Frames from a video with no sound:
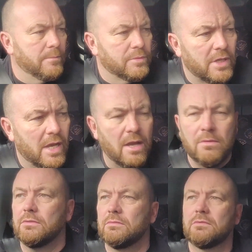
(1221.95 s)
So
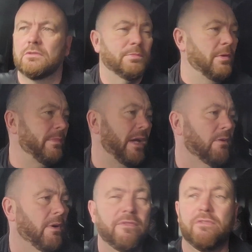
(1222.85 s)
we'll just put the bike
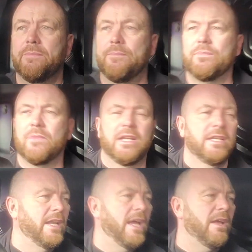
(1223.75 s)
away for him
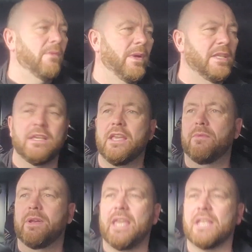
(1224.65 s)
and wait to hear
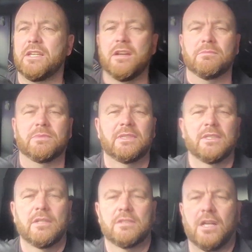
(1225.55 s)
when he gets
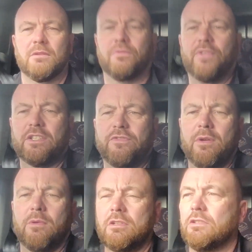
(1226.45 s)
home. So thanks very
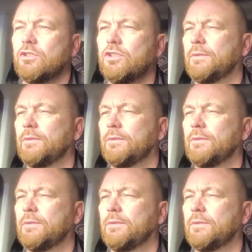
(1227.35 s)
much